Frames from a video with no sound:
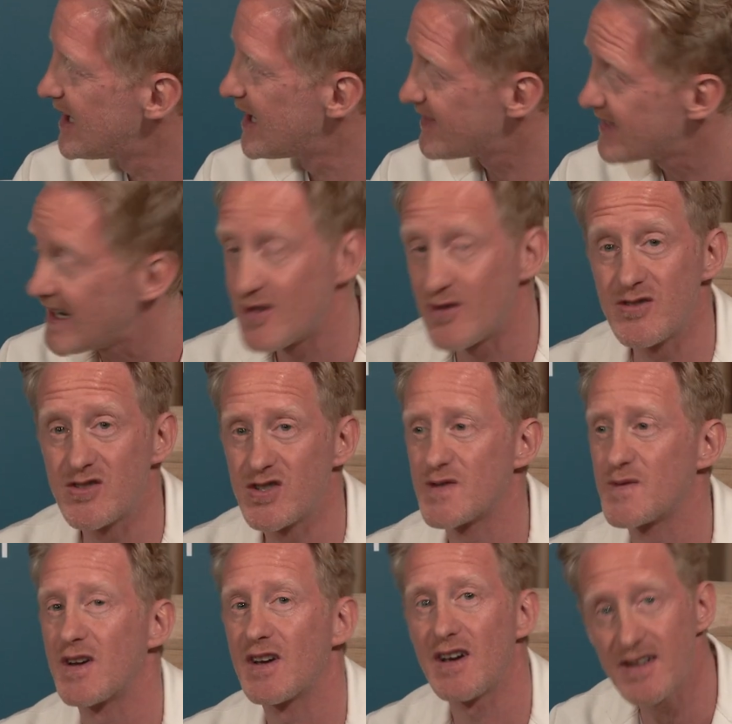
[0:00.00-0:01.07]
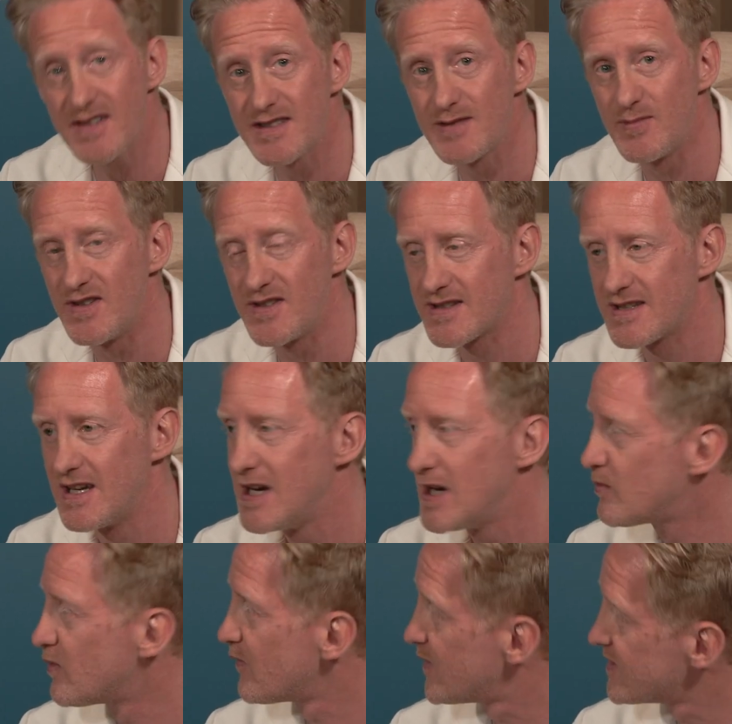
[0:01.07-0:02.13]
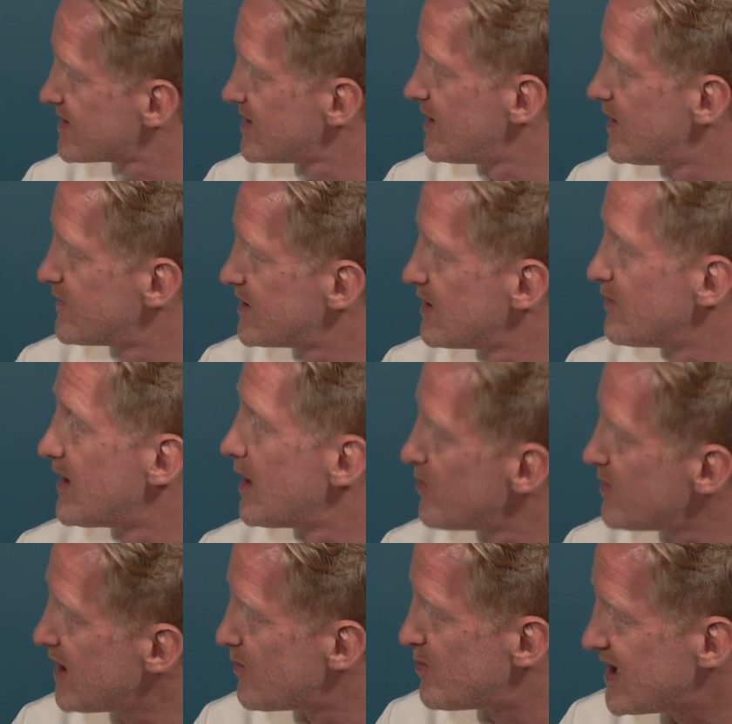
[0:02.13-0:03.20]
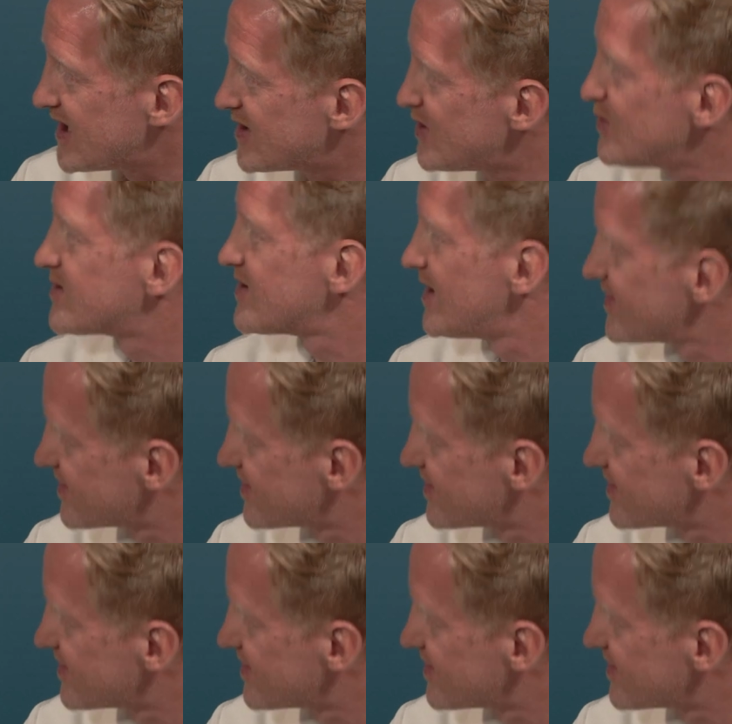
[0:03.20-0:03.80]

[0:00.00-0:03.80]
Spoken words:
And that not just for customers, but for staff too, that being two sides